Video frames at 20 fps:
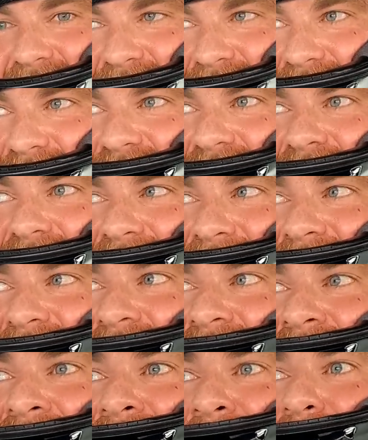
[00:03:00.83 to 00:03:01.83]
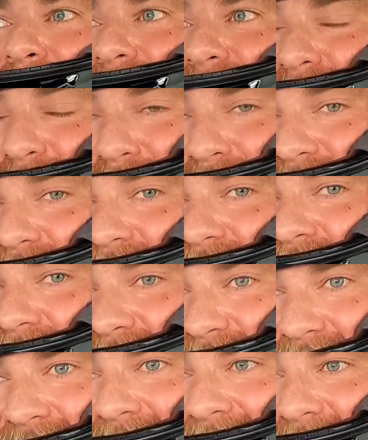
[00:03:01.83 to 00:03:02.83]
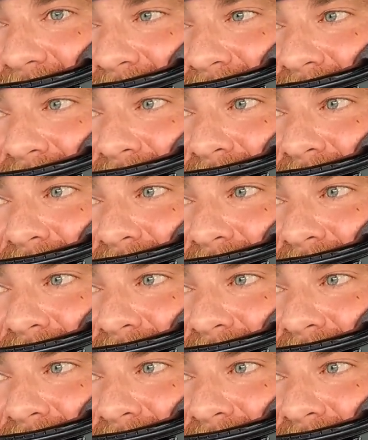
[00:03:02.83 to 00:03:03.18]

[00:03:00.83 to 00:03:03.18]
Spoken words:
gear change, but with any luck,